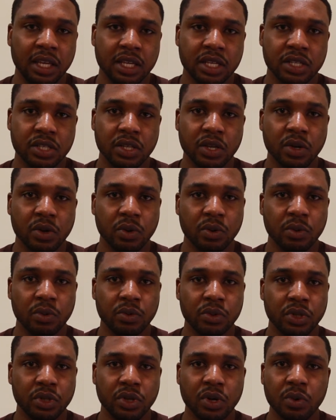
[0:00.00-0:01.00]
So
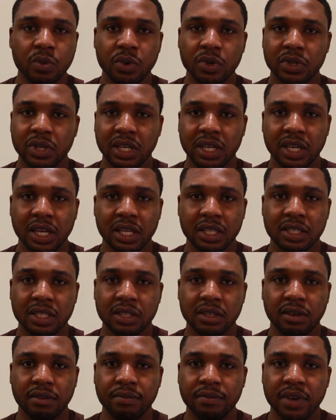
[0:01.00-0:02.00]
you don't want to get
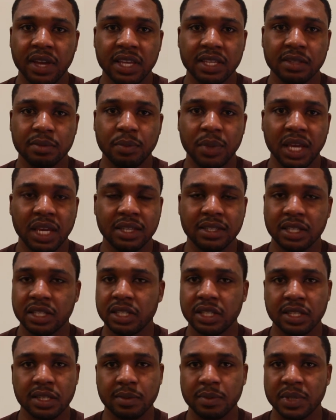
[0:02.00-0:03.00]
to your first base
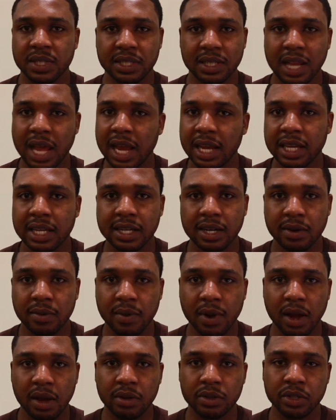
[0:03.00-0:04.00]
and just be slacking
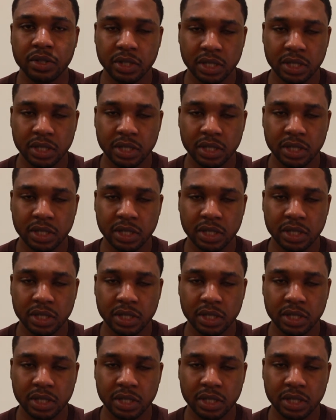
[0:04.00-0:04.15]
around.